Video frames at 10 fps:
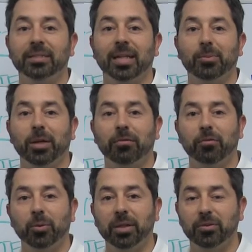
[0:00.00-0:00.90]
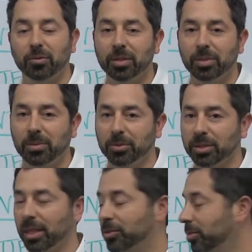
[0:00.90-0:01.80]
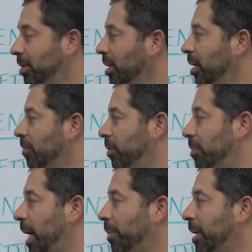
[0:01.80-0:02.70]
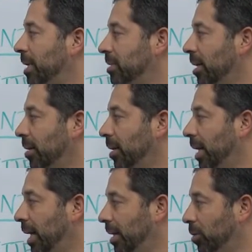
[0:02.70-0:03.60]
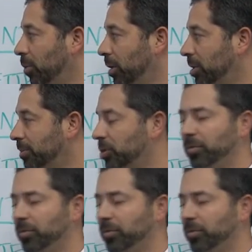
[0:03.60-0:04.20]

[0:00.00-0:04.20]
this time we have 43 people scheduled for the back pain and sciatica workshop.